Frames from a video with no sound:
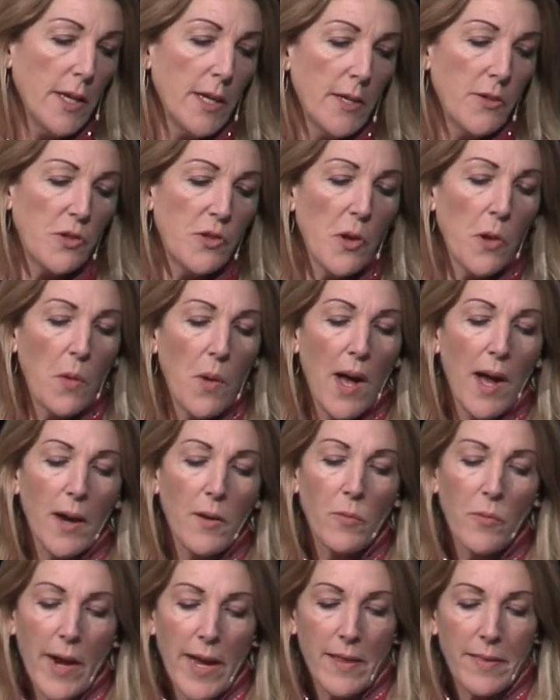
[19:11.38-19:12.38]
So I
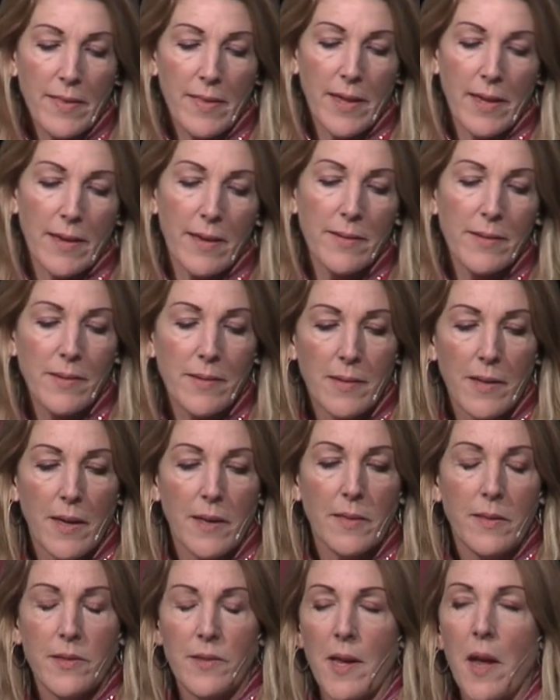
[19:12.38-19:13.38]
read this
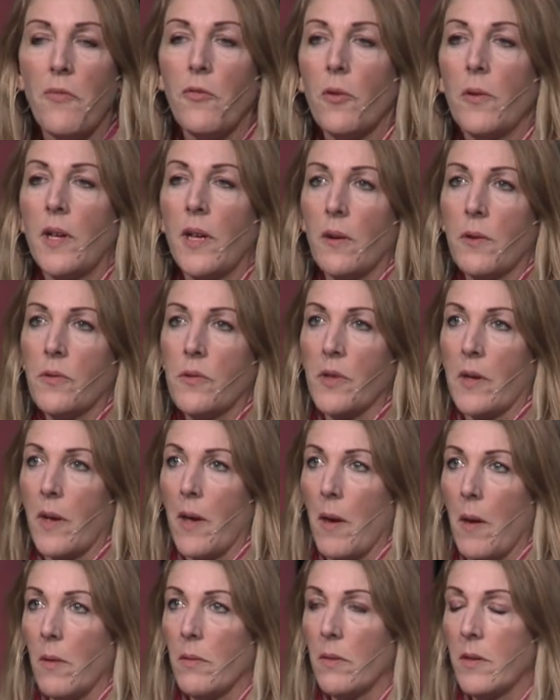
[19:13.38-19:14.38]
several years
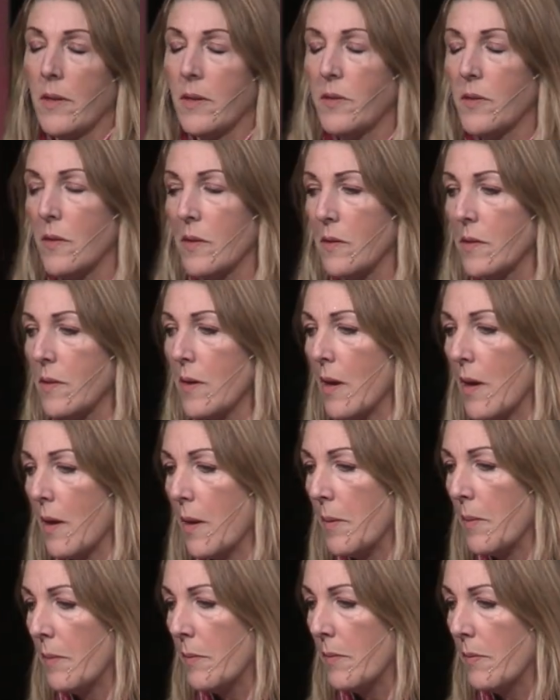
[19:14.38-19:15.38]
ago. This is
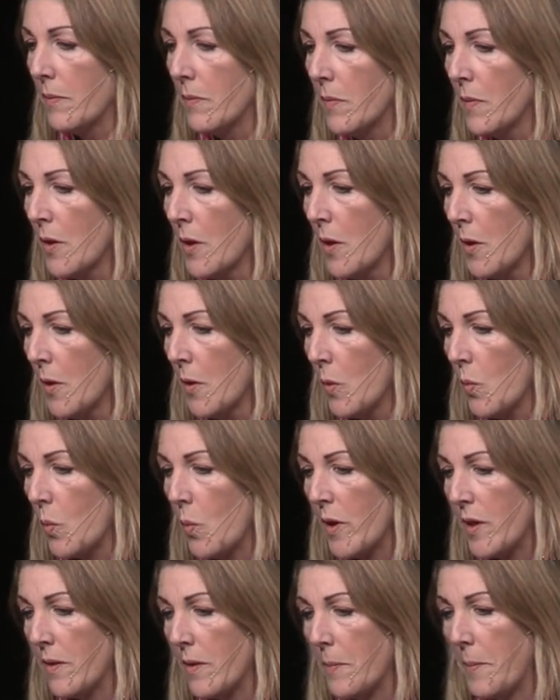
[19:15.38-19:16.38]
um,
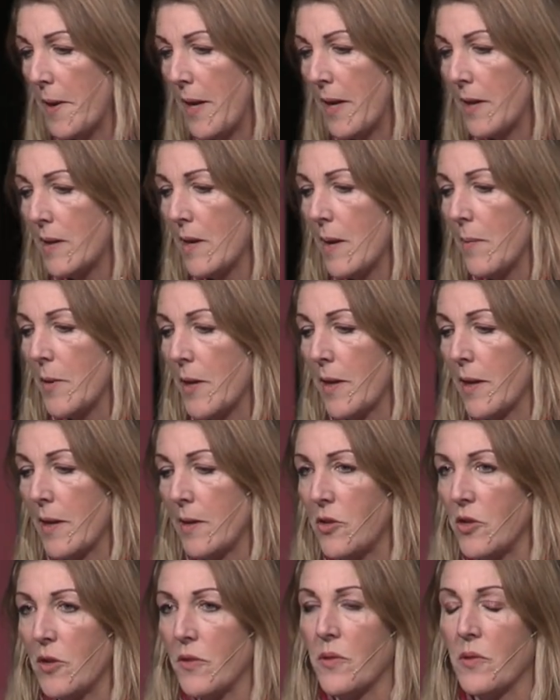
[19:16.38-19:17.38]
when the pandemic
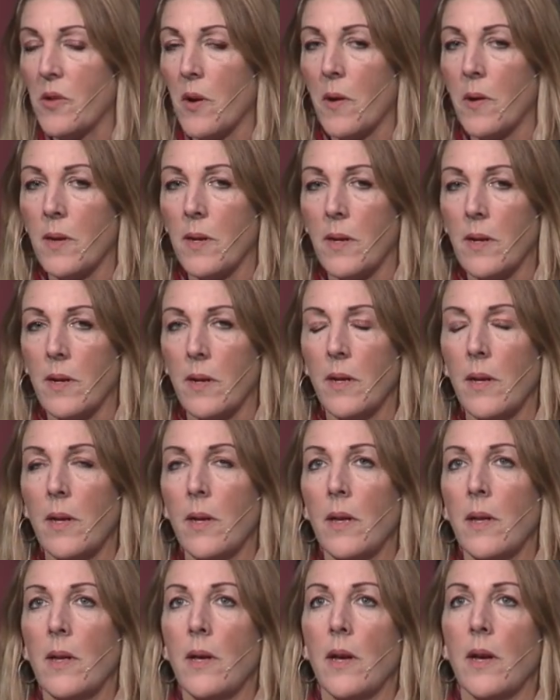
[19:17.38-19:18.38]
had just started.
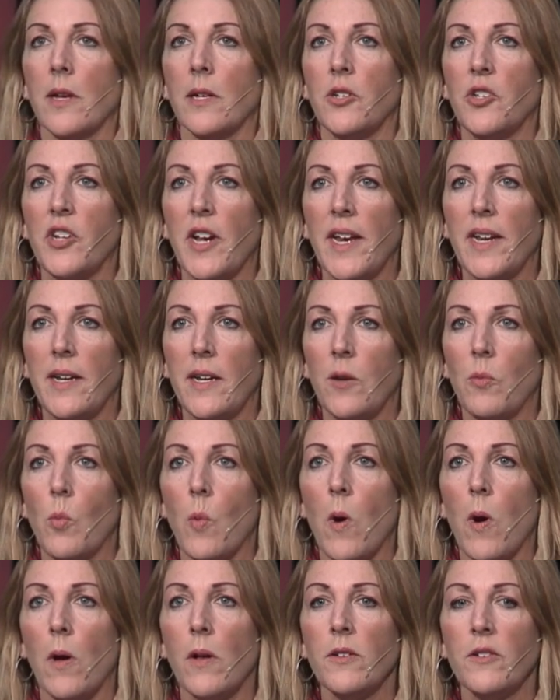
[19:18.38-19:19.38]
Uh, J.D.
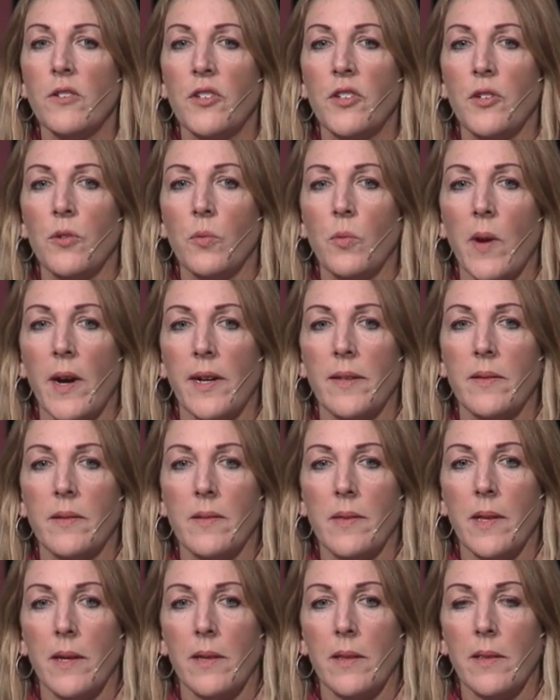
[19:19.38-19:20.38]
Walt, who writes
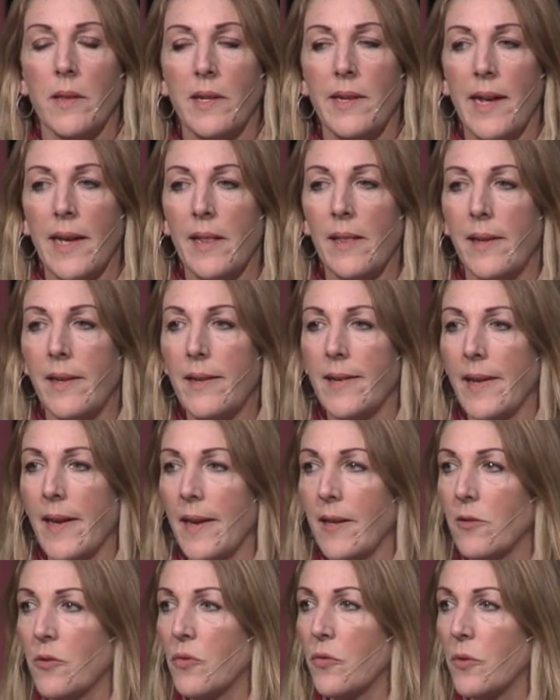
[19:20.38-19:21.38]
the, the daily
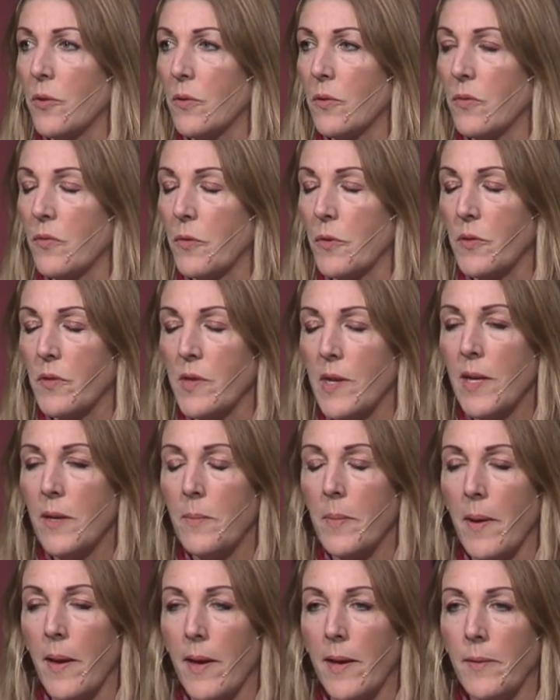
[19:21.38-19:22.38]
text for, for
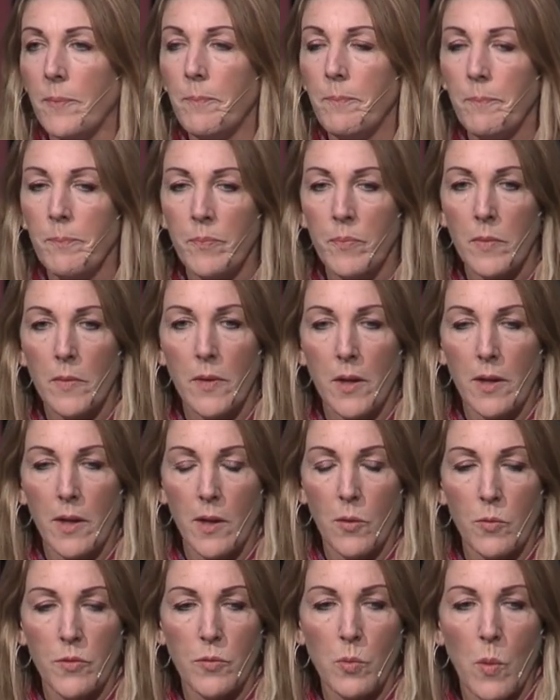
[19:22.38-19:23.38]
Seedbed,
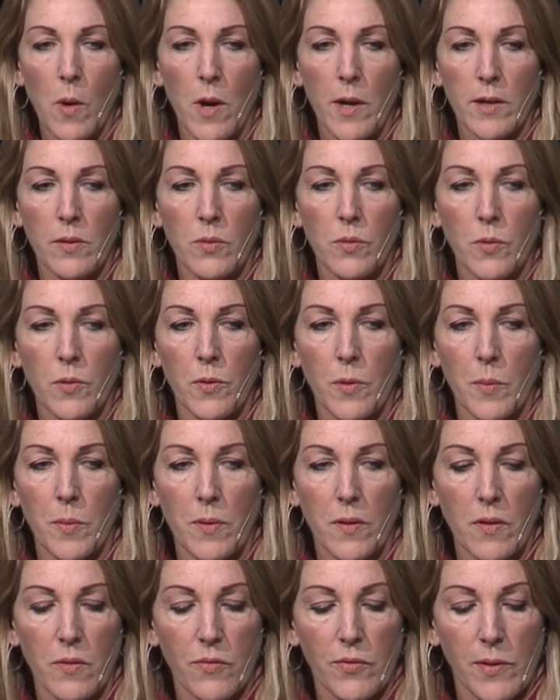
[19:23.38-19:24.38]
he was walking through the
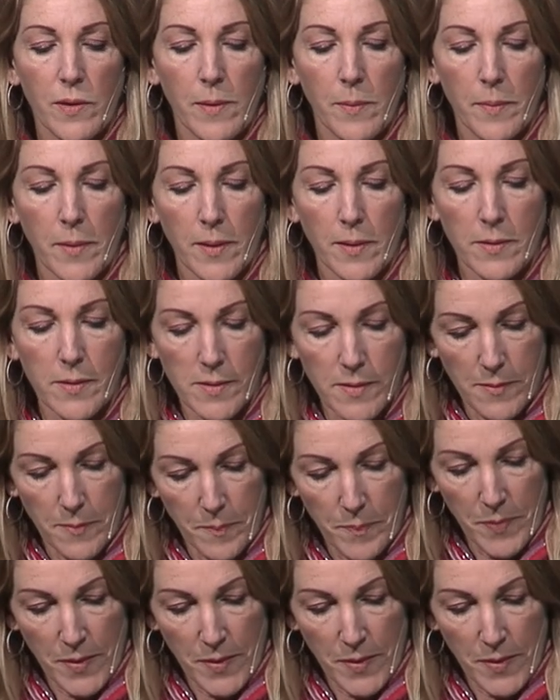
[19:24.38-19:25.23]
book of Philippians.